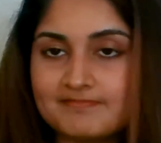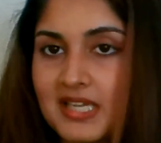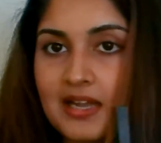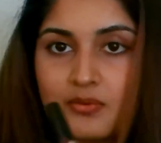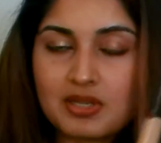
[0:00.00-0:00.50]

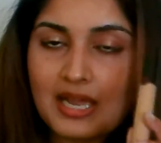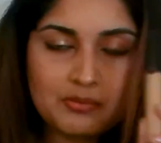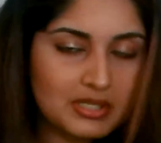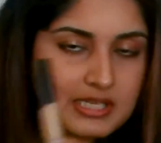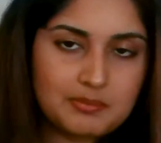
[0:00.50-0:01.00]
i will i
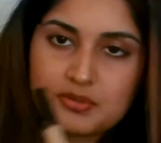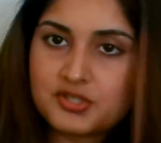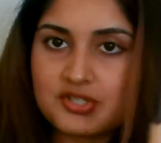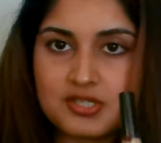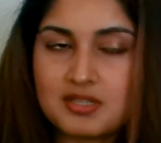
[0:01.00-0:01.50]
will keep
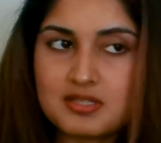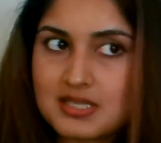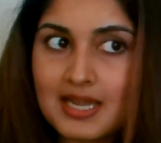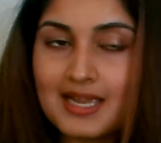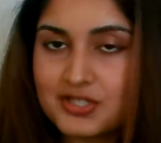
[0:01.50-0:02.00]
purchasing this
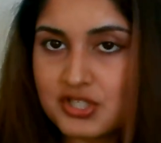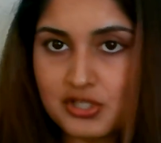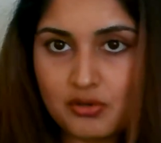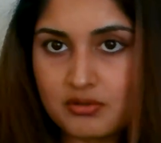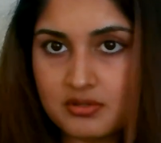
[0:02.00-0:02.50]
i
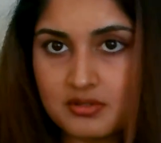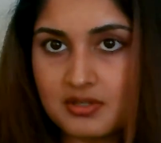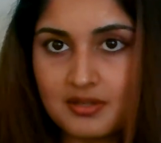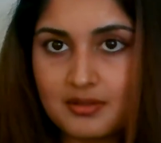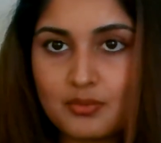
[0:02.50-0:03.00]
actually ordered
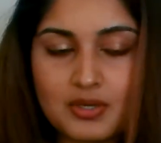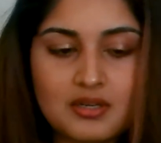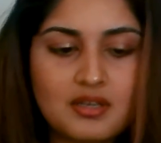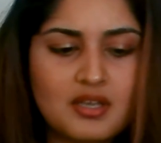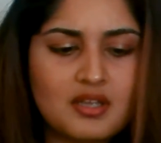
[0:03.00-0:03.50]
another one
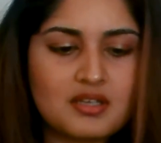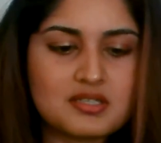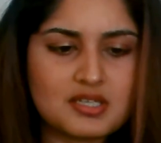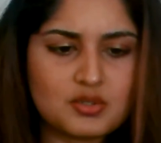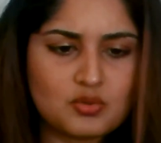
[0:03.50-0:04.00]
because
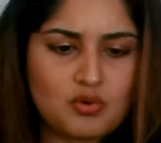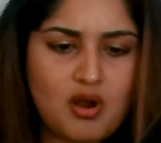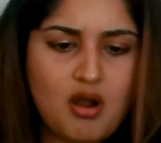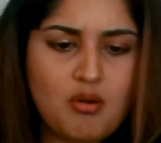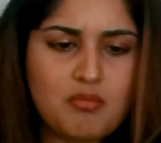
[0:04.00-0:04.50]
i don't know
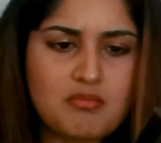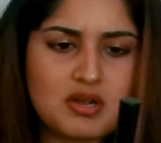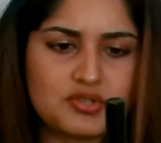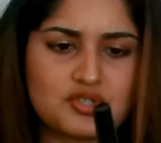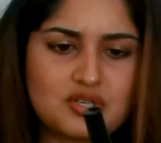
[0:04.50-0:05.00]
how
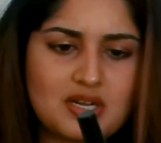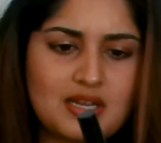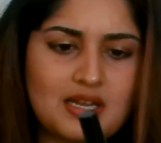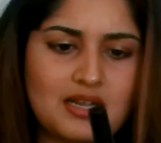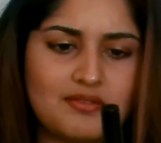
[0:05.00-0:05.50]
much i
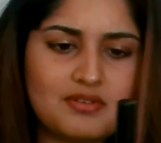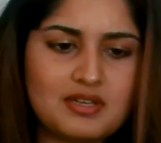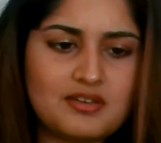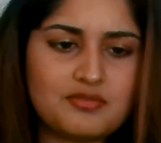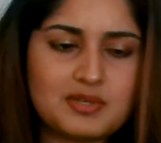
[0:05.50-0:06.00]
have
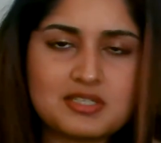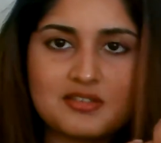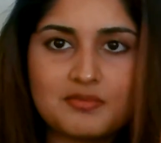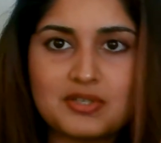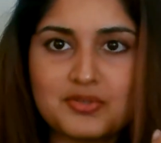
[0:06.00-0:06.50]
left because
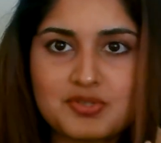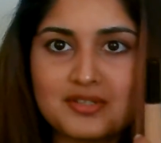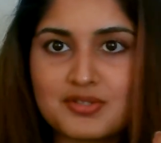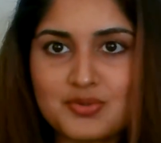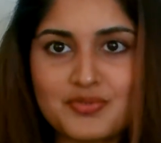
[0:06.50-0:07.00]
i've been using
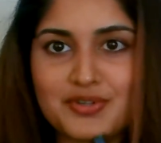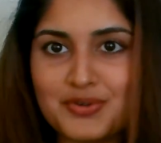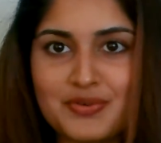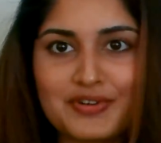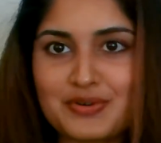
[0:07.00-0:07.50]
this over and
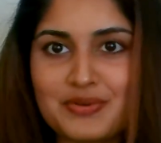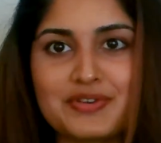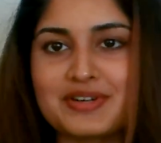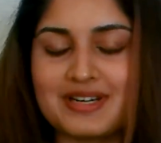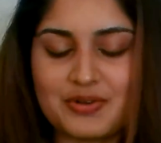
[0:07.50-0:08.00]
over and over
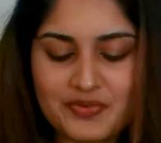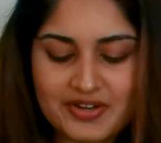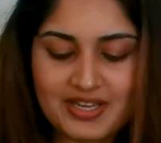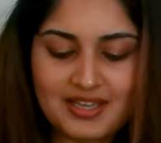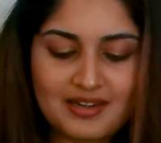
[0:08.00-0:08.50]
and over
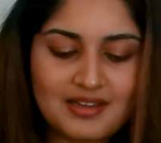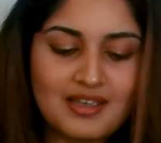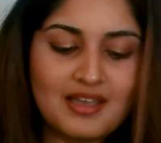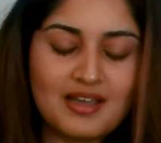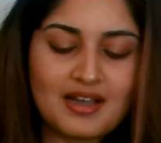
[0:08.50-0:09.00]
again
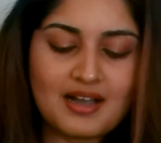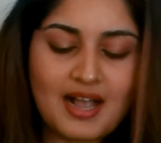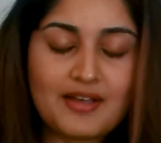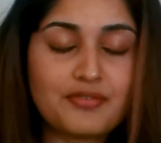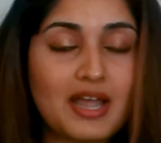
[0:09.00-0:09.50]
uh,
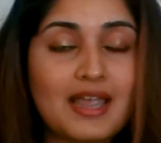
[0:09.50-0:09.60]
i've i